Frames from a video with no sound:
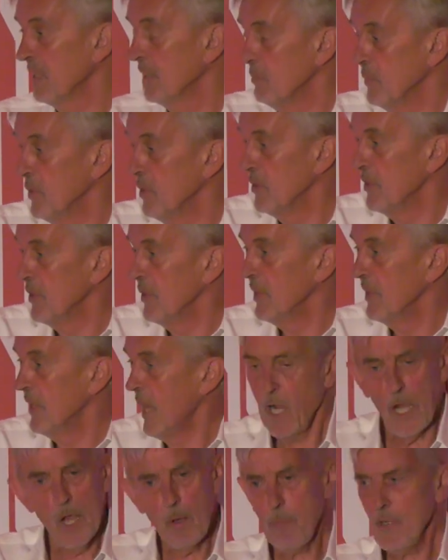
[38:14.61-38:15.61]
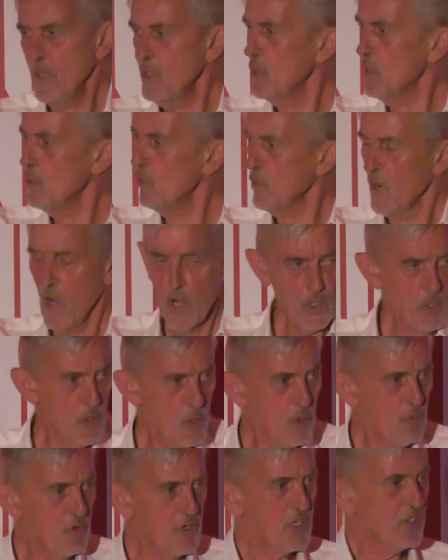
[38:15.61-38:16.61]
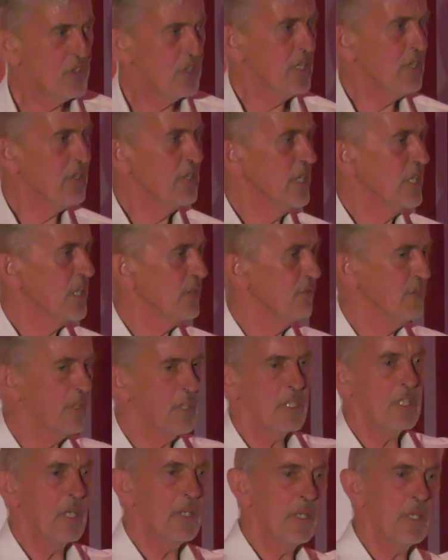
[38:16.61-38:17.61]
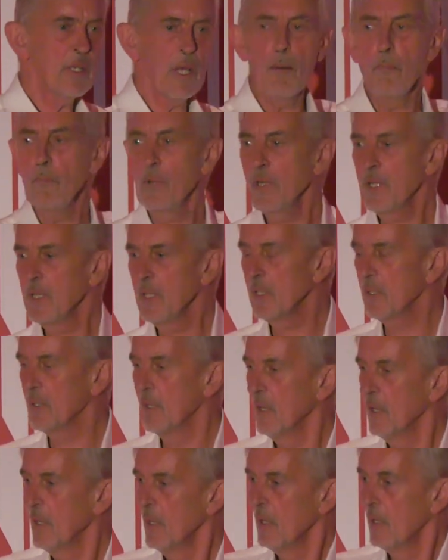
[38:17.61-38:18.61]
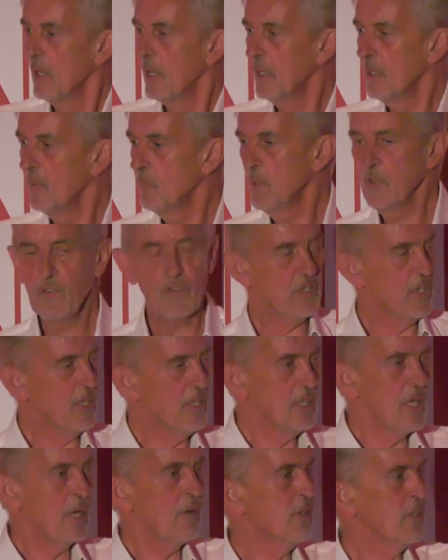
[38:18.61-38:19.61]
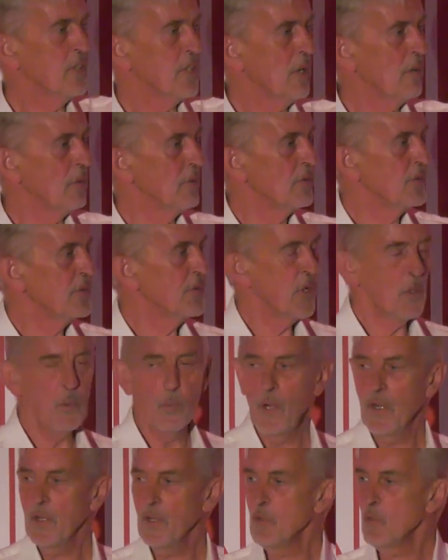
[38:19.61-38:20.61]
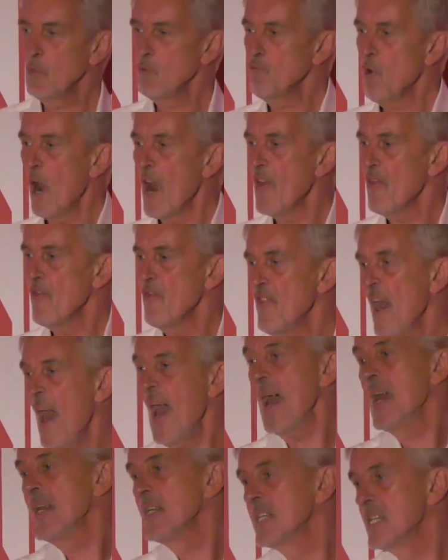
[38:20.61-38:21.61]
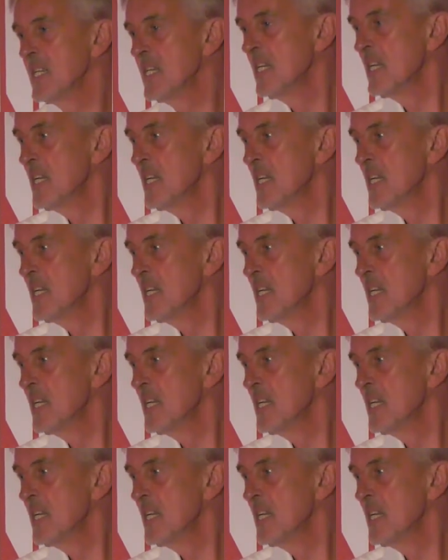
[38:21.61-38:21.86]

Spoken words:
I'm not doing that. Yeah, but you just did this for this other company, and we've seen their results, so why don't you write that?